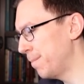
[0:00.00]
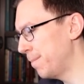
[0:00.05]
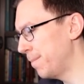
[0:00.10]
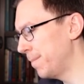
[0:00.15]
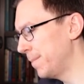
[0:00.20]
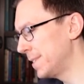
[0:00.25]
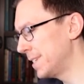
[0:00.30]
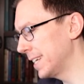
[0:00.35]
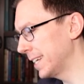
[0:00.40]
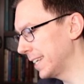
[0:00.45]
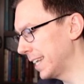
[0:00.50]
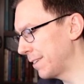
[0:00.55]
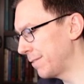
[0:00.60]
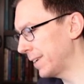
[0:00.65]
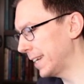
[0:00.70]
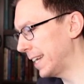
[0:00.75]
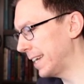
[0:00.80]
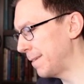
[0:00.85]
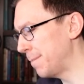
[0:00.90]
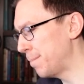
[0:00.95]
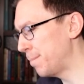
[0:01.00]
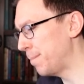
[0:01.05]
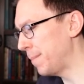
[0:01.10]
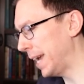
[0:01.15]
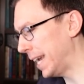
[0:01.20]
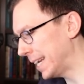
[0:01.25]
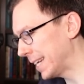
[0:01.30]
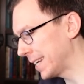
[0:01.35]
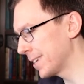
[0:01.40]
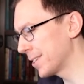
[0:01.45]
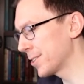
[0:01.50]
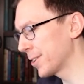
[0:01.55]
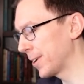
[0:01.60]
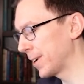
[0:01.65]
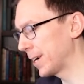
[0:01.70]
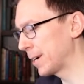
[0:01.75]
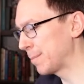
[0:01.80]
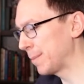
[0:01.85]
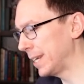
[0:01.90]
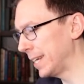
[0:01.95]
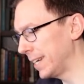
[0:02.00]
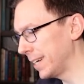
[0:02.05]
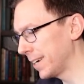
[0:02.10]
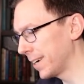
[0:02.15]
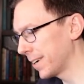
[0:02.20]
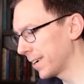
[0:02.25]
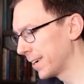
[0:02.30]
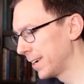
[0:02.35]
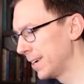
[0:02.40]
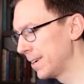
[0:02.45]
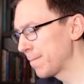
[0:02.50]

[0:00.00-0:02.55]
significant beta term here